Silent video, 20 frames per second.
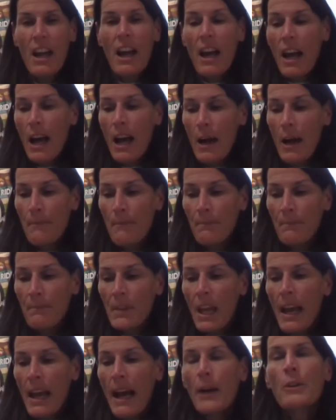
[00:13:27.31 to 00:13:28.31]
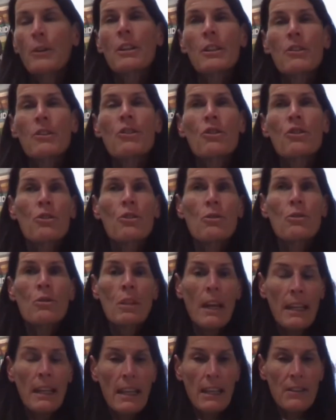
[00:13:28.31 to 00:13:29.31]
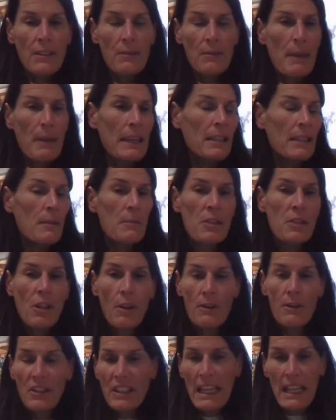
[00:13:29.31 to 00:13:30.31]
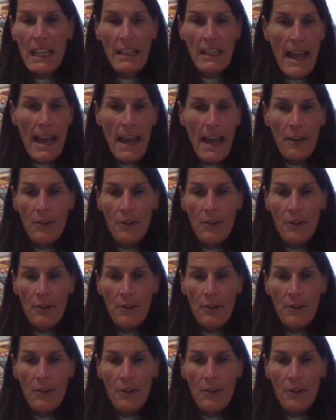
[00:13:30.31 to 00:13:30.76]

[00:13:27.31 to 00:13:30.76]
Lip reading: How can a student, I guess, make themselves stand out?